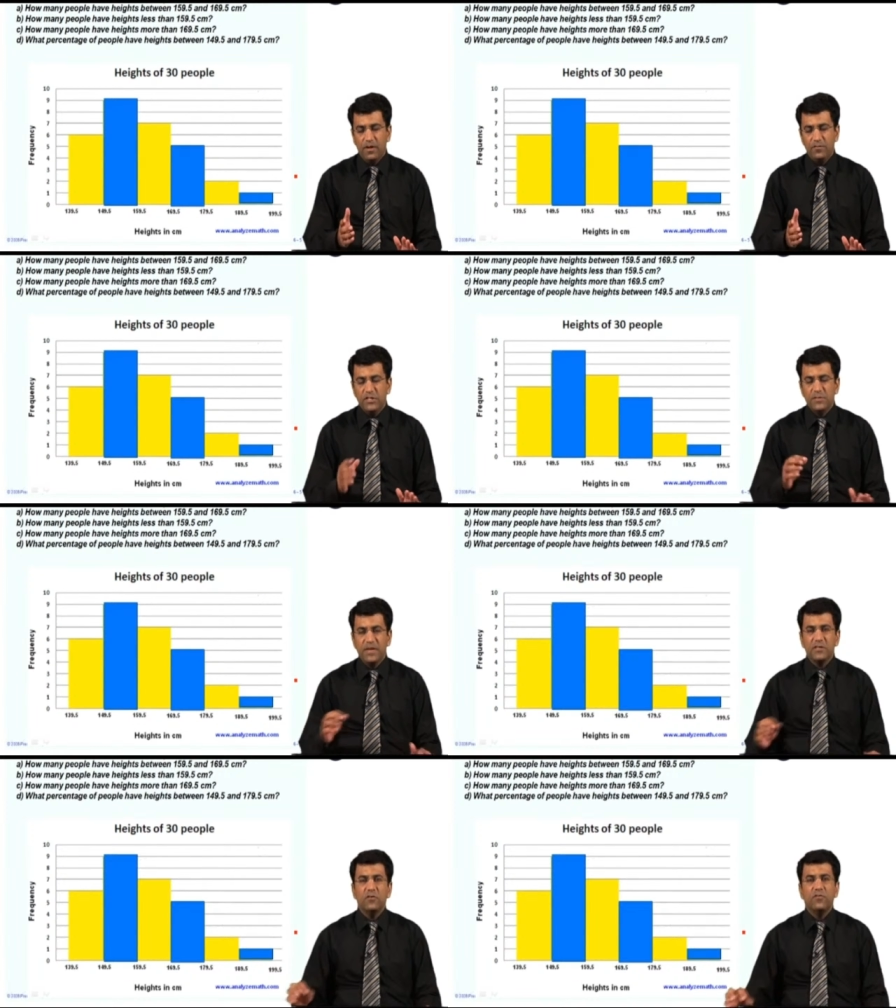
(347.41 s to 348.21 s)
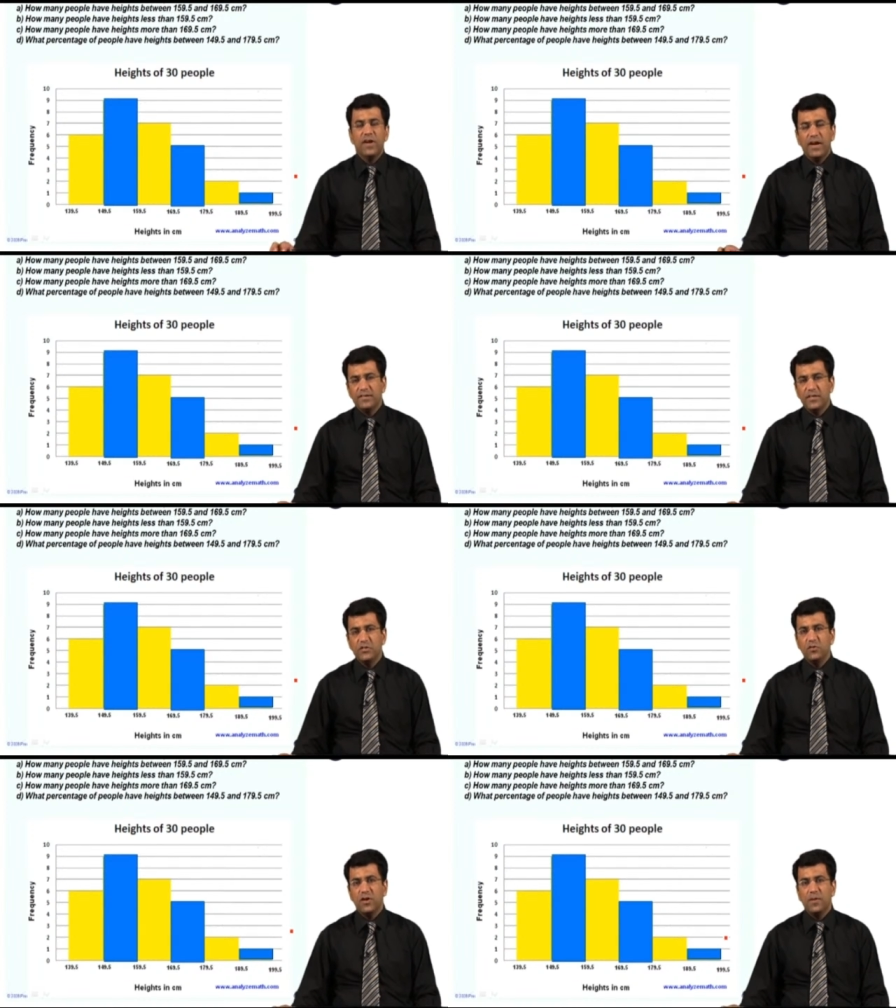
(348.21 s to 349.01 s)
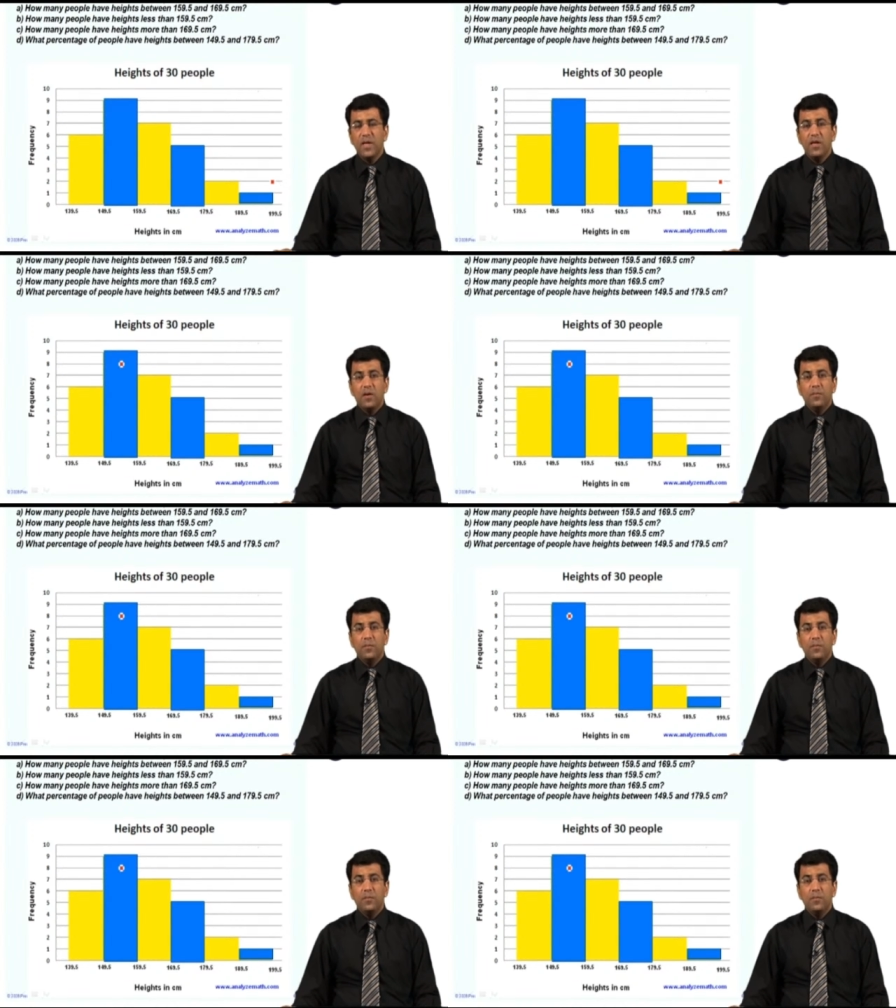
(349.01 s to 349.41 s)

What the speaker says: with respect of that histogram?